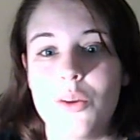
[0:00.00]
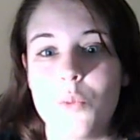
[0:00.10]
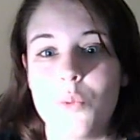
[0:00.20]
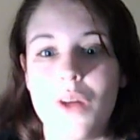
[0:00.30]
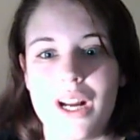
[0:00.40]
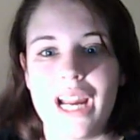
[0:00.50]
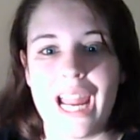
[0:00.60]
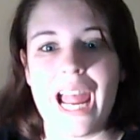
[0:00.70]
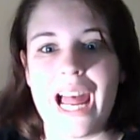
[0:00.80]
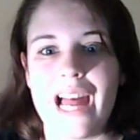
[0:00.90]
what I
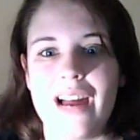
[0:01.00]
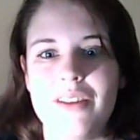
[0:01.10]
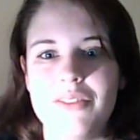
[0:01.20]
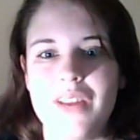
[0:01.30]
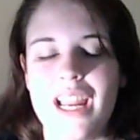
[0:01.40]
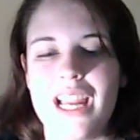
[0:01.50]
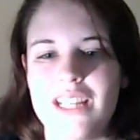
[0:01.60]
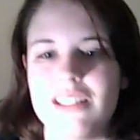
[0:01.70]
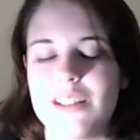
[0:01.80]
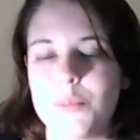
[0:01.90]
have
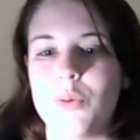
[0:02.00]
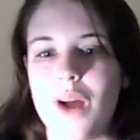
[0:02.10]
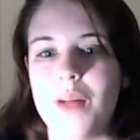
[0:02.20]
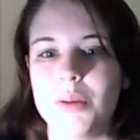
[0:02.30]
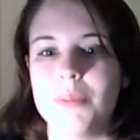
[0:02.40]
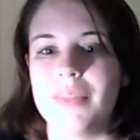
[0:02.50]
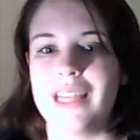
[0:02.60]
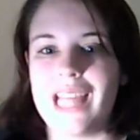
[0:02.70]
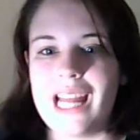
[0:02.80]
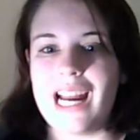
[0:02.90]
is the problem
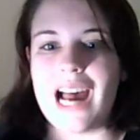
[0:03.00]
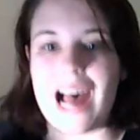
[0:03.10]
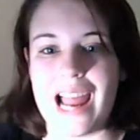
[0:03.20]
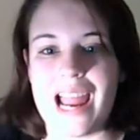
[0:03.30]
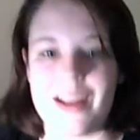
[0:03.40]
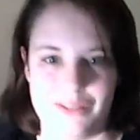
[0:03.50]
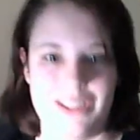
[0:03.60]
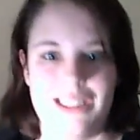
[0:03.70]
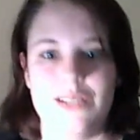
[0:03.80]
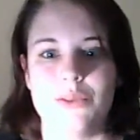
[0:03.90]
that I have to
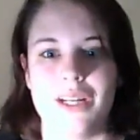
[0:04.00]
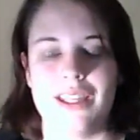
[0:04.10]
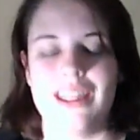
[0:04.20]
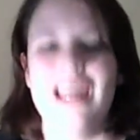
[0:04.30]
deal with,